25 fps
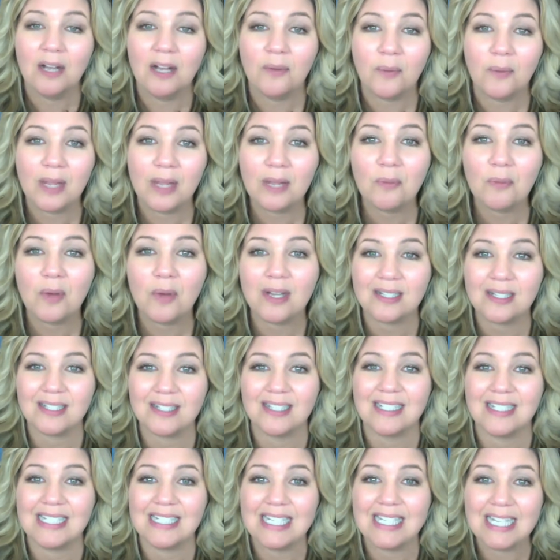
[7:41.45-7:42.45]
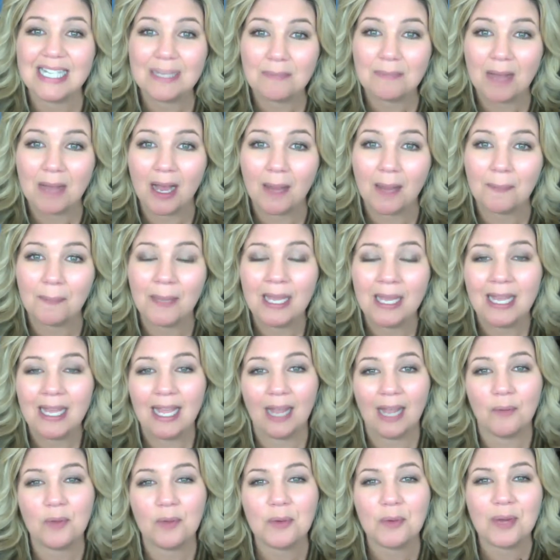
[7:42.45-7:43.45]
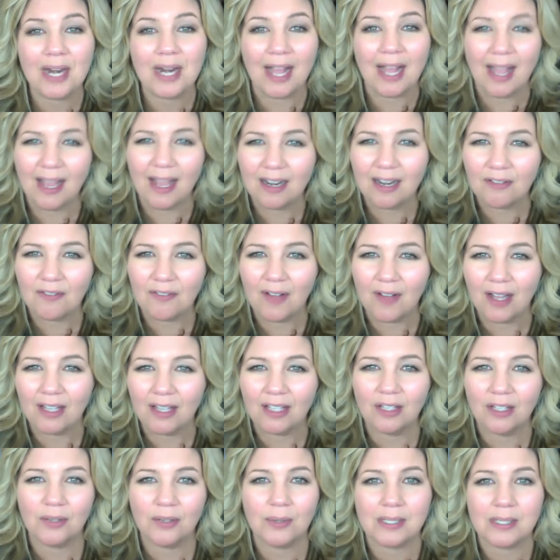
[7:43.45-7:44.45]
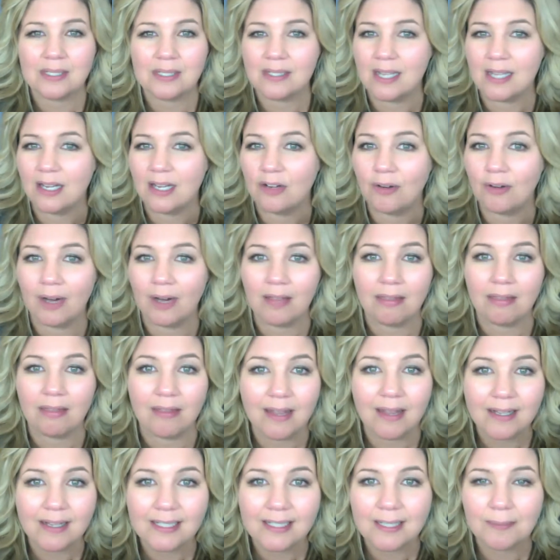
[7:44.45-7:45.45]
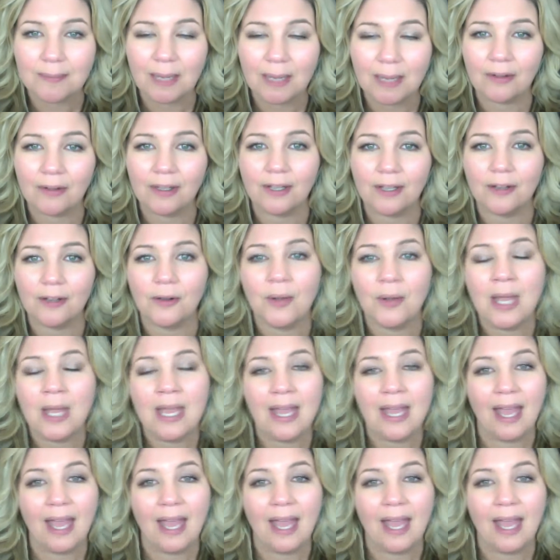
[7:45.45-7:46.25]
We want to team up, and we want to edify you and say great things about you.